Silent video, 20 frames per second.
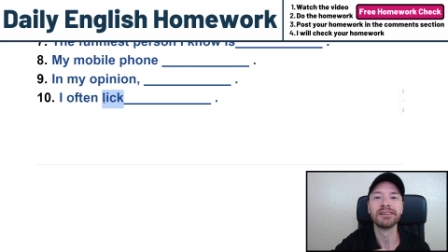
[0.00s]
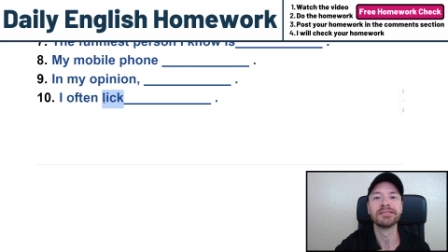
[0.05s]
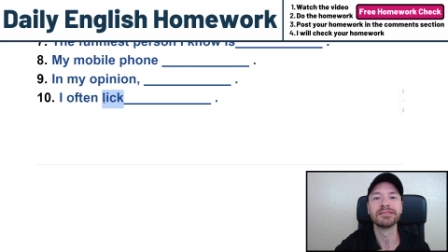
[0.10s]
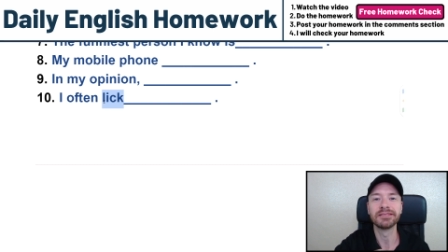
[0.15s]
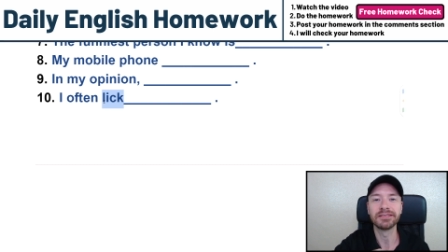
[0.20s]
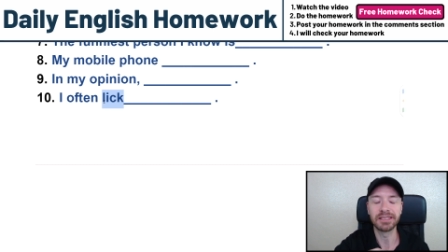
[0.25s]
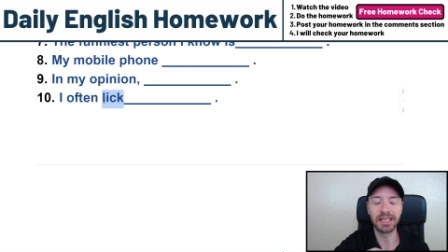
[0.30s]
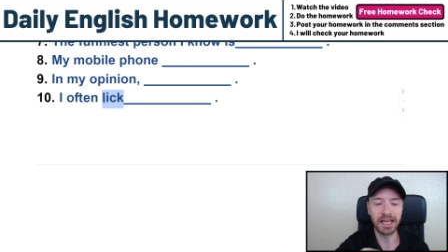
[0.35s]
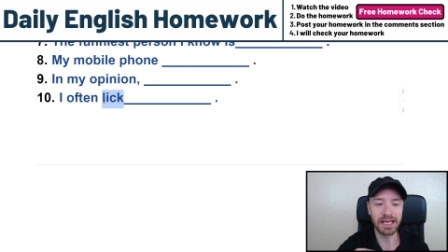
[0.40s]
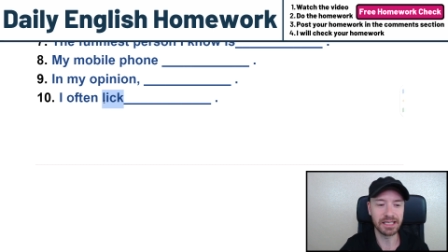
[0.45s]

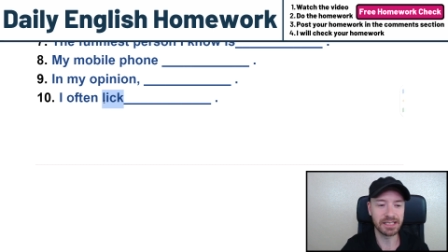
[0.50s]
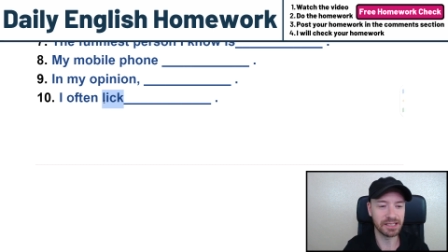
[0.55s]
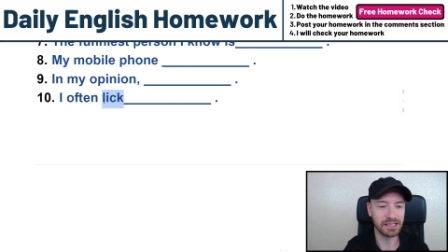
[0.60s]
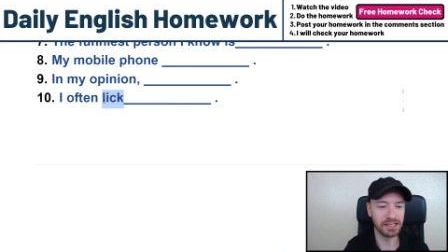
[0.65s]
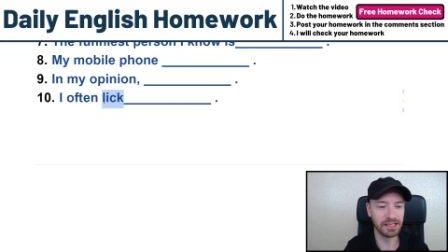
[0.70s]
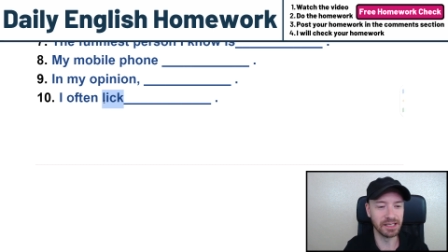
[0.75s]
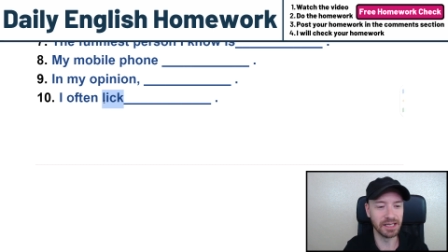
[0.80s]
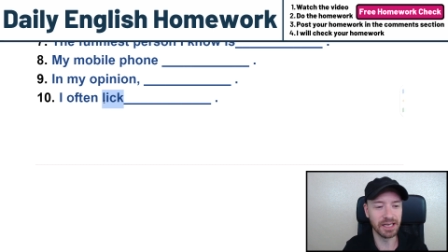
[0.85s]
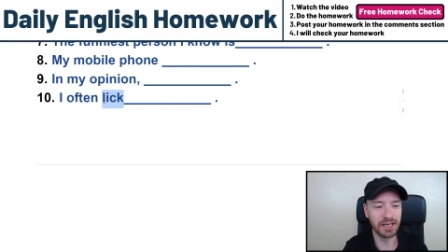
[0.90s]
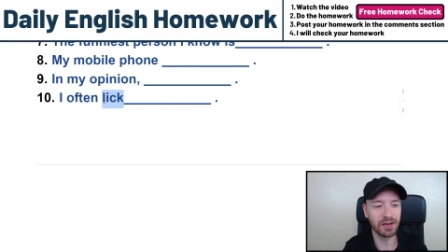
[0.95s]
That's
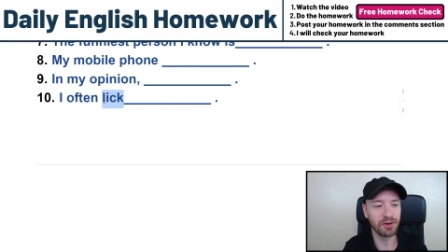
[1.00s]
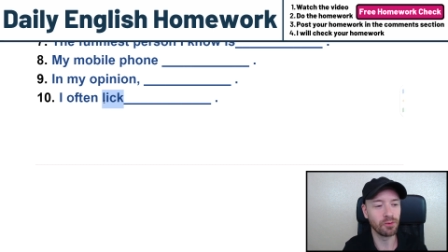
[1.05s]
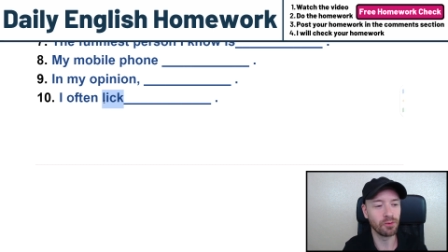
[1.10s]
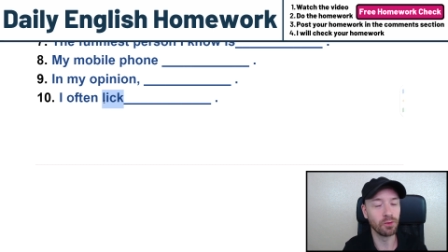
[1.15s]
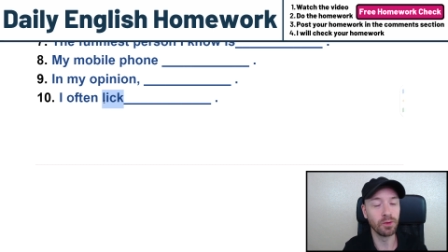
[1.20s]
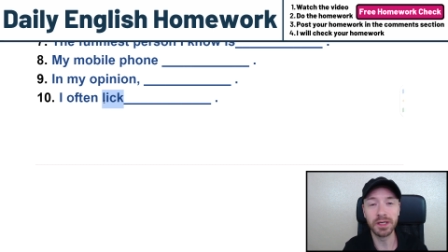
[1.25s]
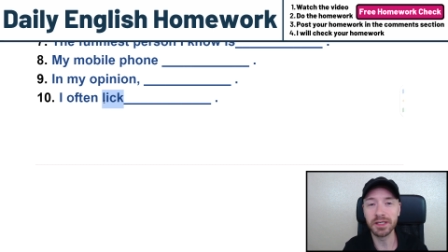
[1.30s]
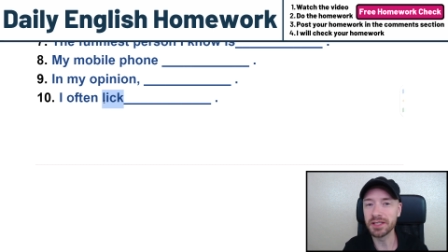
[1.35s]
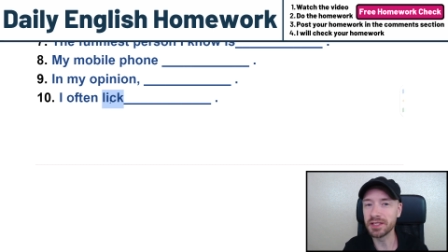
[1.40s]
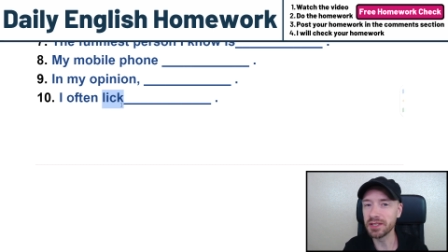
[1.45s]
lick.
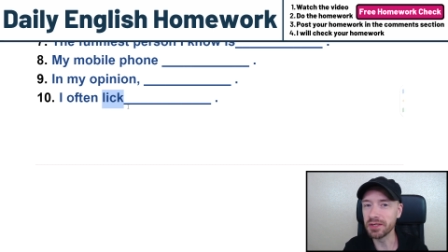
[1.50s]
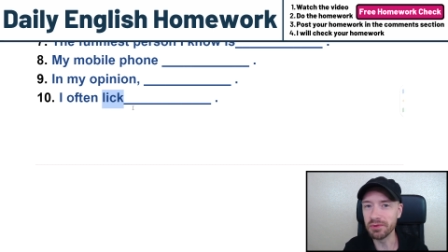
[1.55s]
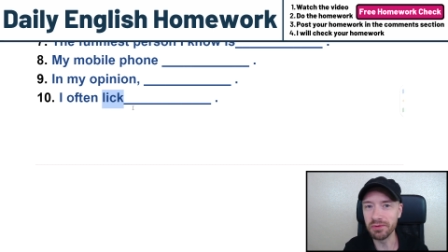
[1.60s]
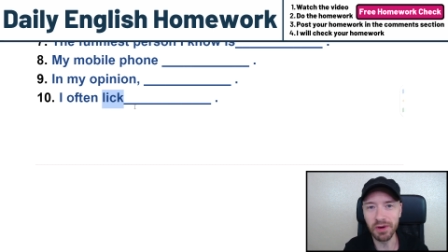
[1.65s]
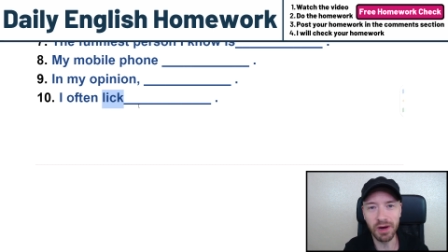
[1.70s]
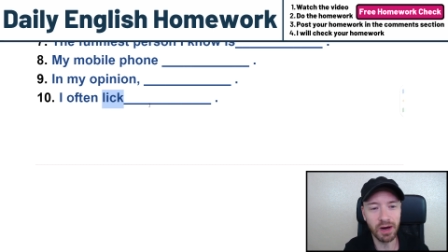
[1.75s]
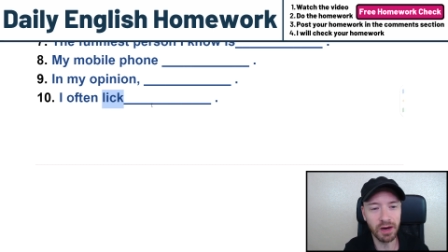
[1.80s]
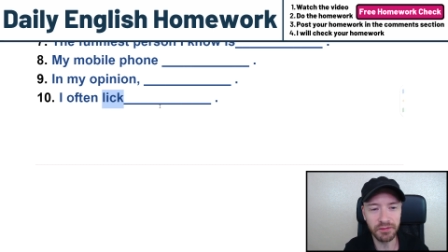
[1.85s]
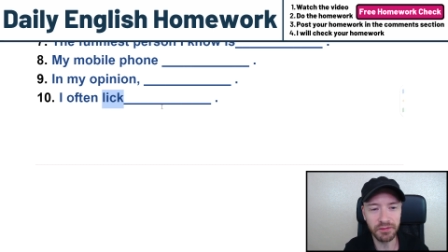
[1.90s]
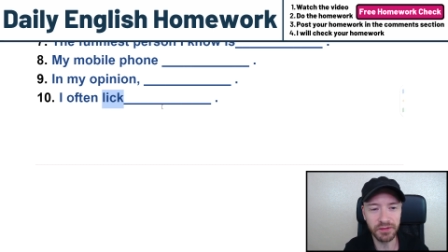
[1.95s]
What do you
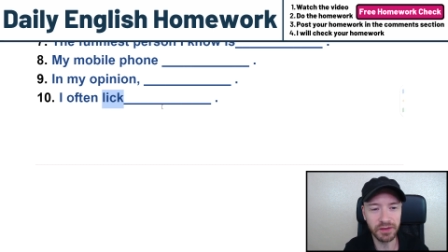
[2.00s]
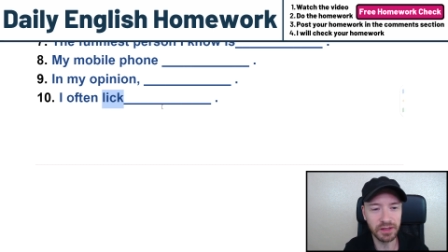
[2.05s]
often